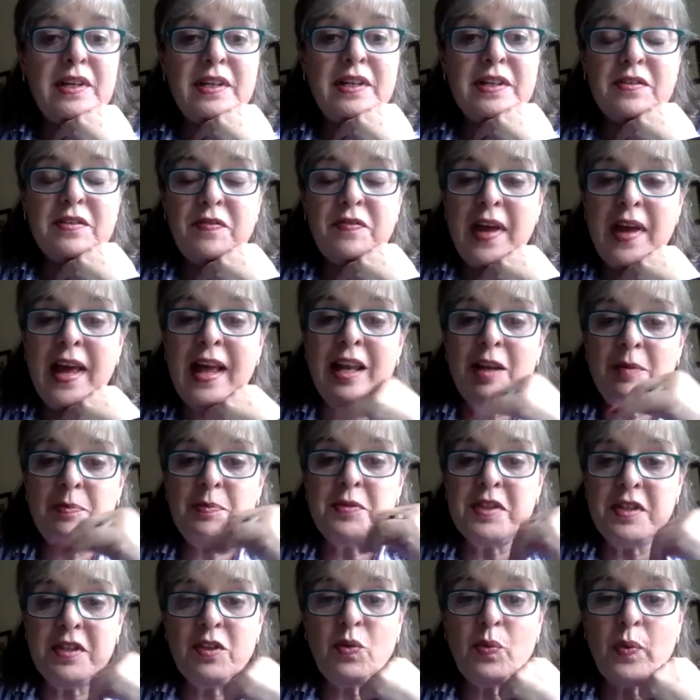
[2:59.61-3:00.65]
developed
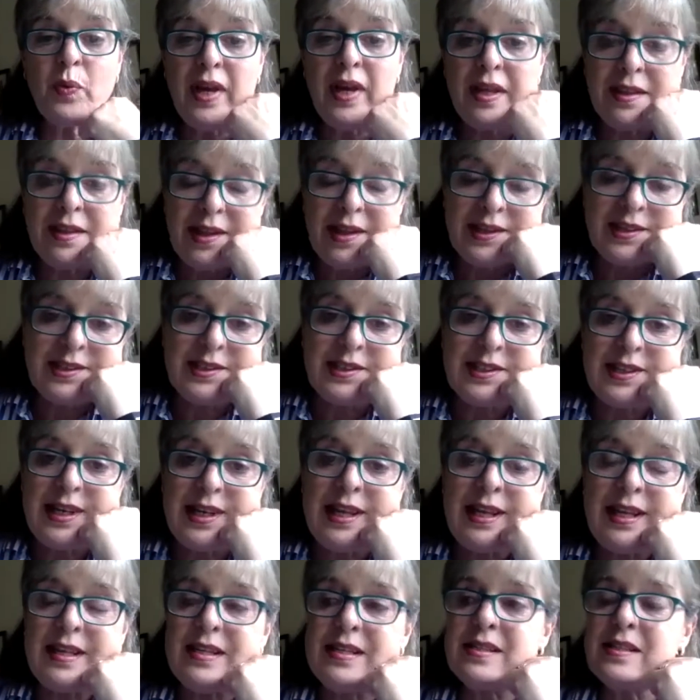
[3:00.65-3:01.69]
in the way that it
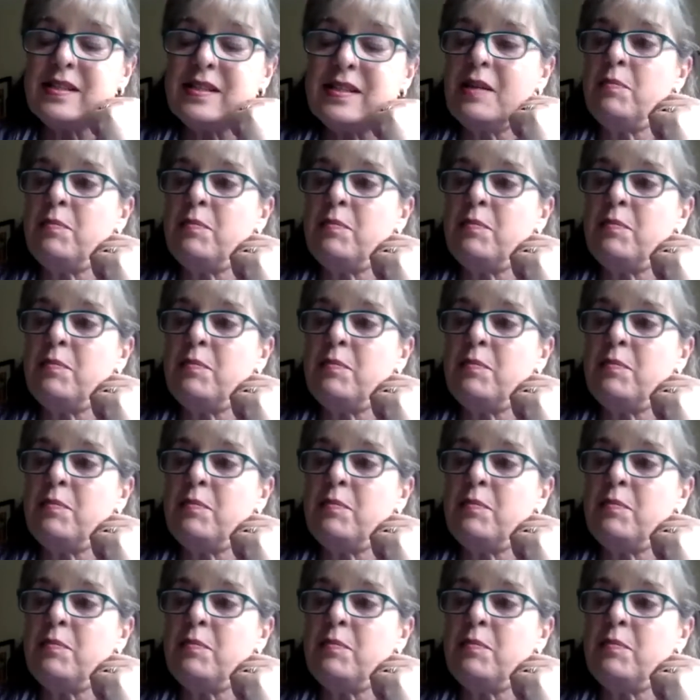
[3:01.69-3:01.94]
is,